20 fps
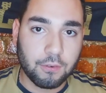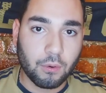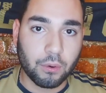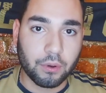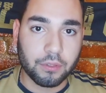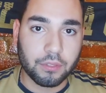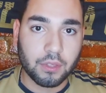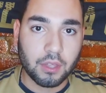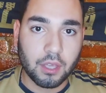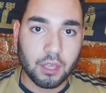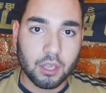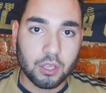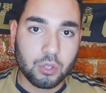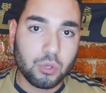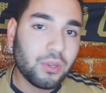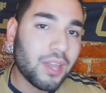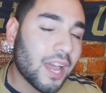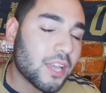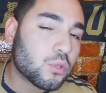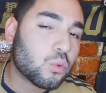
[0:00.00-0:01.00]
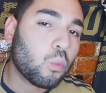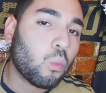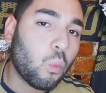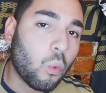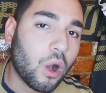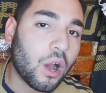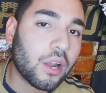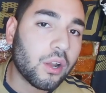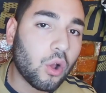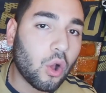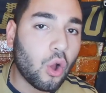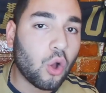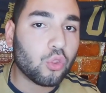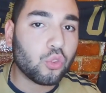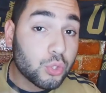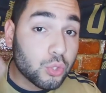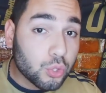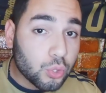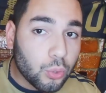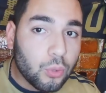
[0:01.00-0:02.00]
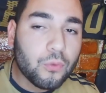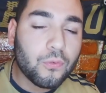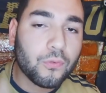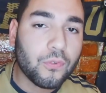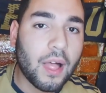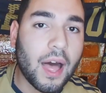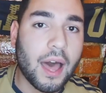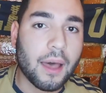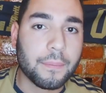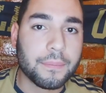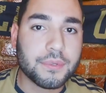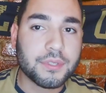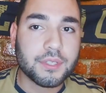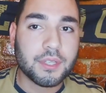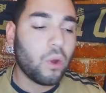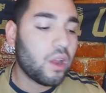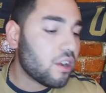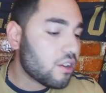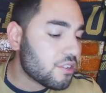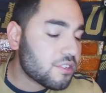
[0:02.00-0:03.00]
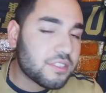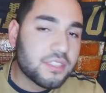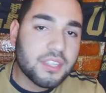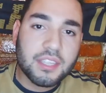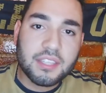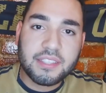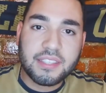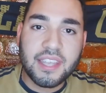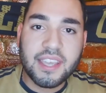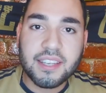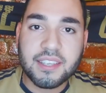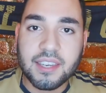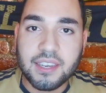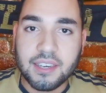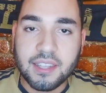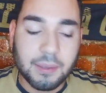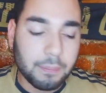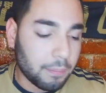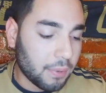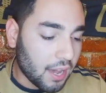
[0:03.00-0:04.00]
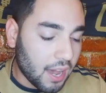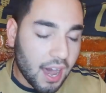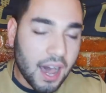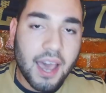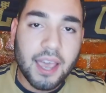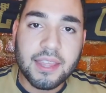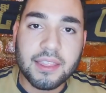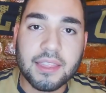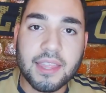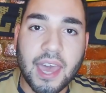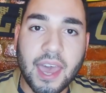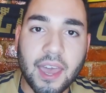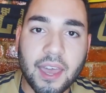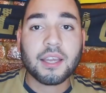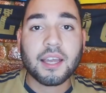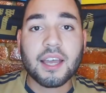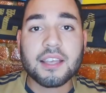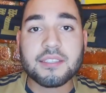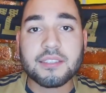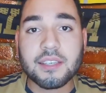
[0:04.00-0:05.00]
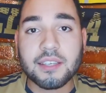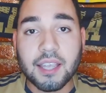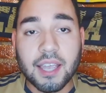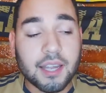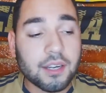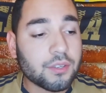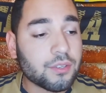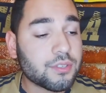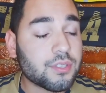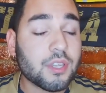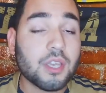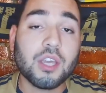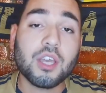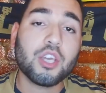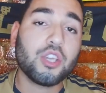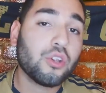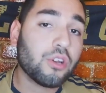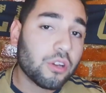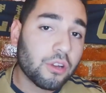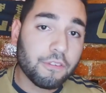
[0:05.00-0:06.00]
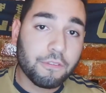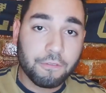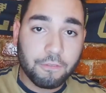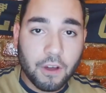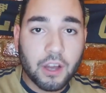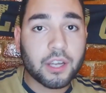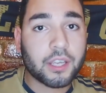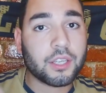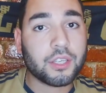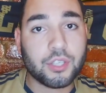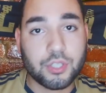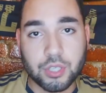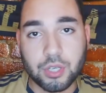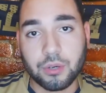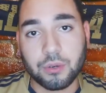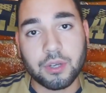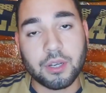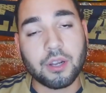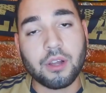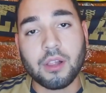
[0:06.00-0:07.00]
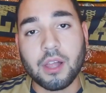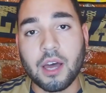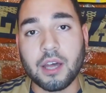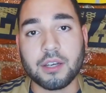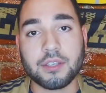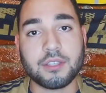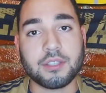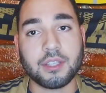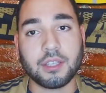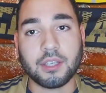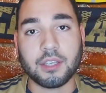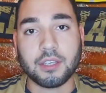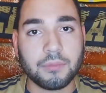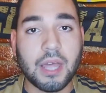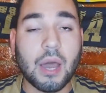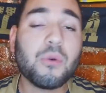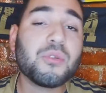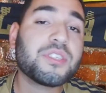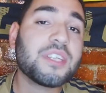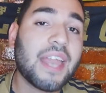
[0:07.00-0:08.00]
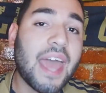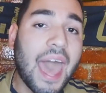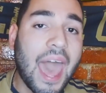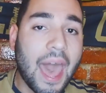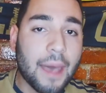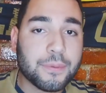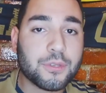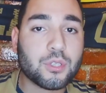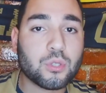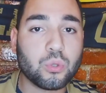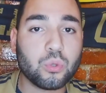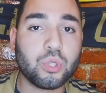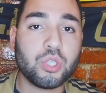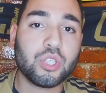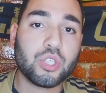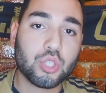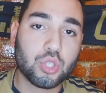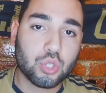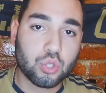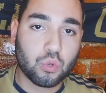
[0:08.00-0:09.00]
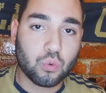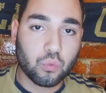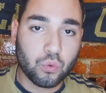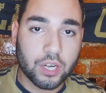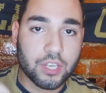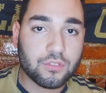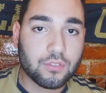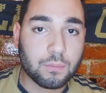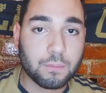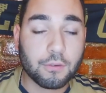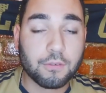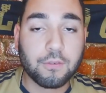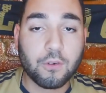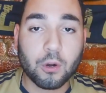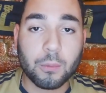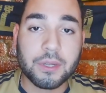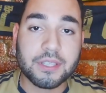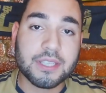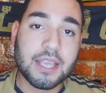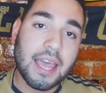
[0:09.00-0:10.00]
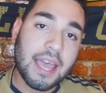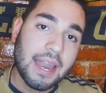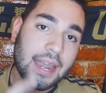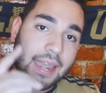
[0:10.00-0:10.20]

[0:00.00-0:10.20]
forth. You guys won on 2 flops. Where's the dignity behind that? Castellanos, you're a fucking joke, in all honesty. That was an absolutely disgraceful performance,